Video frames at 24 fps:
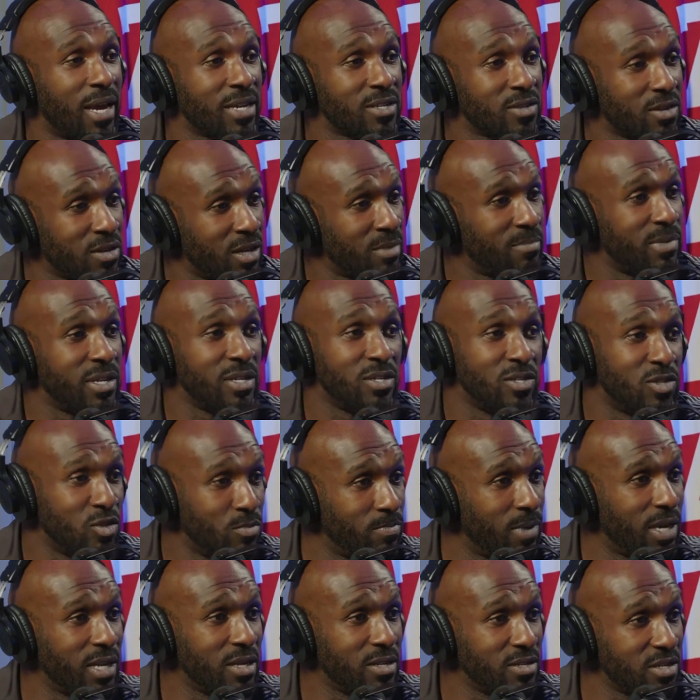Max, so let me do
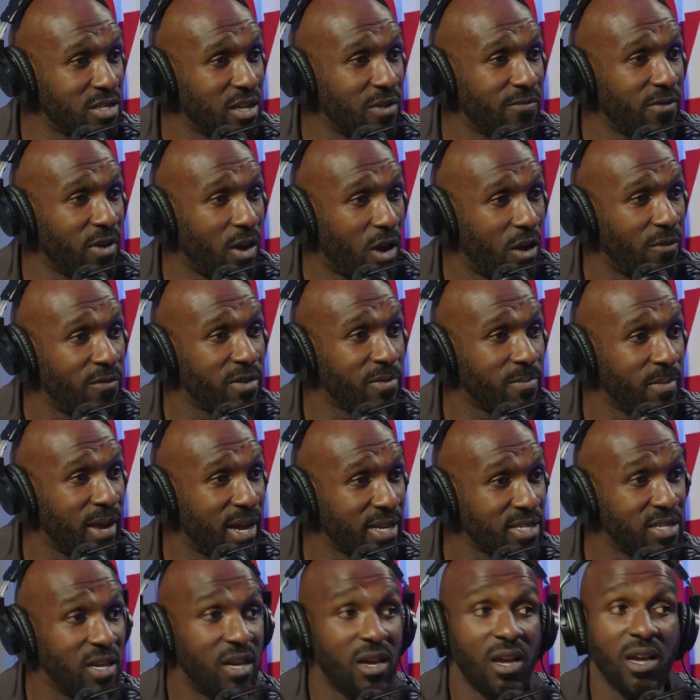my little stuff at Office
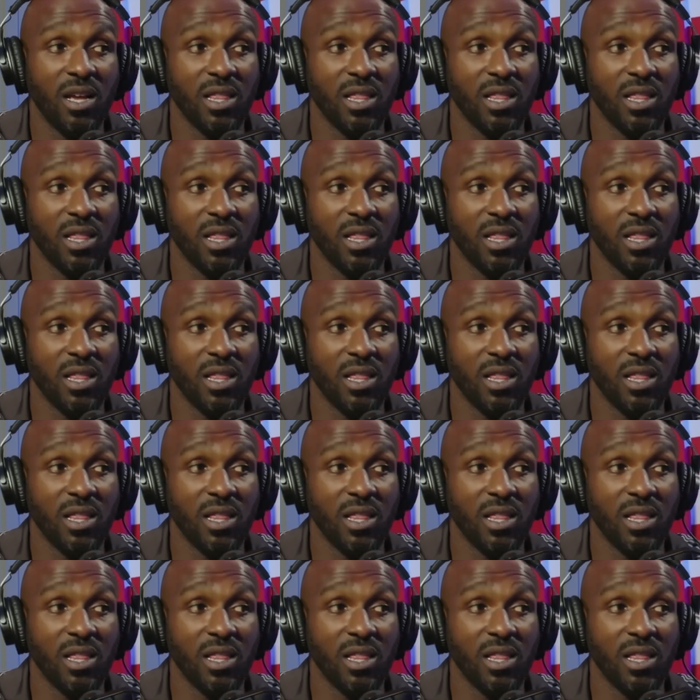Max.